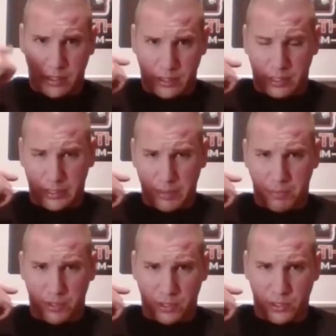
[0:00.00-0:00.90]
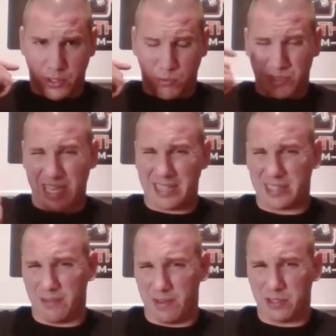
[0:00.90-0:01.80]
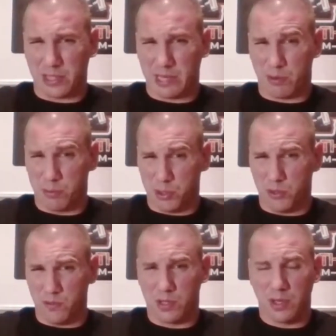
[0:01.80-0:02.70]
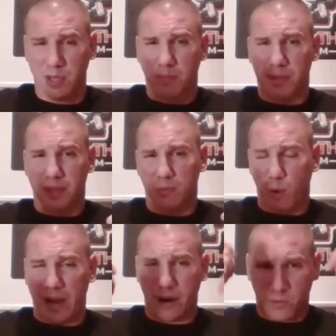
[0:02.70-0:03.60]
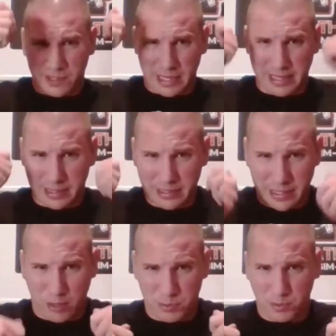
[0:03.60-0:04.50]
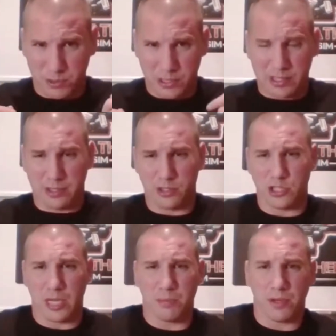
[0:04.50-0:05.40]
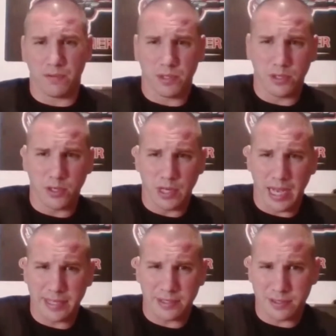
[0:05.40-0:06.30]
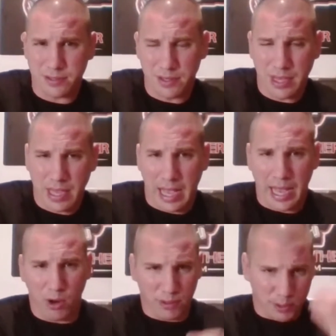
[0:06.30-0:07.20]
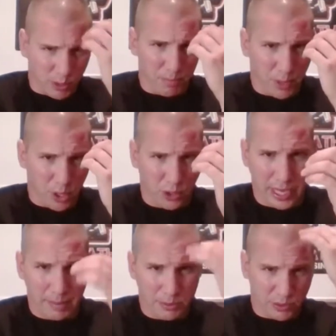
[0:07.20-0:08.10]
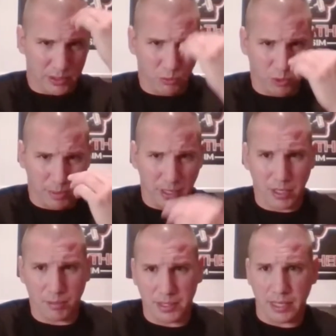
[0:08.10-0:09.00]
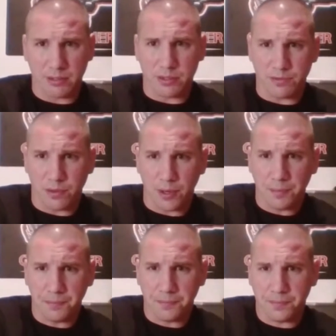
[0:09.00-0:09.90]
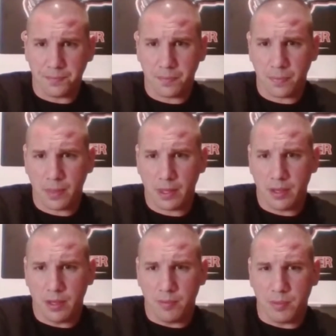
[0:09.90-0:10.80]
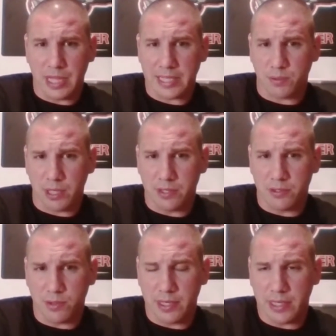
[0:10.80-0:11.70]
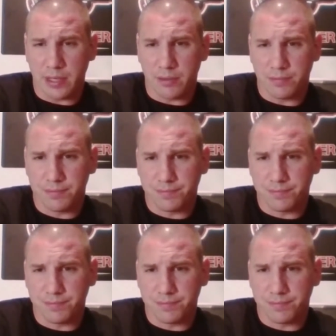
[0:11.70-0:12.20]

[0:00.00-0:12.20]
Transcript: lip of the hood, which actually eventually I removed. But the wire was nice because it helped you adjust the shape of the hood. I always wear a ball cap, so I don't have to worry about coming down too far. But that's what I use right now.